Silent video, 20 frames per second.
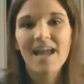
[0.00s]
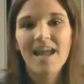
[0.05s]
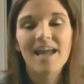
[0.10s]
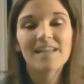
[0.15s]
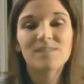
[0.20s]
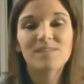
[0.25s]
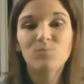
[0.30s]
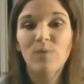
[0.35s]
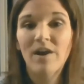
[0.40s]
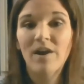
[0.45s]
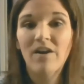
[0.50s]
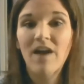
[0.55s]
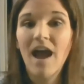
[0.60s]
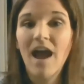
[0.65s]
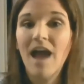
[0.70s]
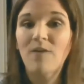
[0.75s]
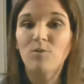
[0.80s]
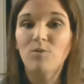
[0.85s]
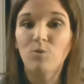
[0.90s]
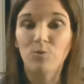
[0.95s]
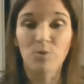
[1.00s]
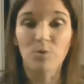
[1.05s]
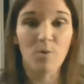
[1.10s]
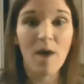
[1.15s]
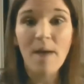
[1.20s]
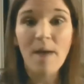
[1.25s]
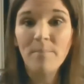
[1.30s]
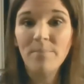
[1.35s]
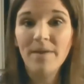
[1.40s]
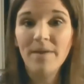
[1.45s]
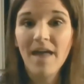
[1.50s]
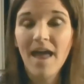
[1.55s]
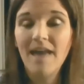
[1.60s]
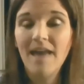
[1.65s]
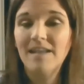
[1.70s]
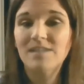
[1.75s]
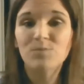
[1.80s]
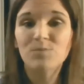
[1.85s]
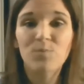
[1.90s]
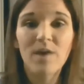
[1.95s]
It's where I grew up,
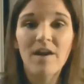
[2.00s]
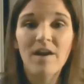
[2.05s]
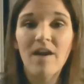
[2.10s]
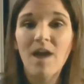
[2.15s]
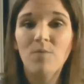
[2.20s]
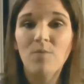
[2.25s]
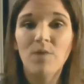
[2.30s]
and it's where I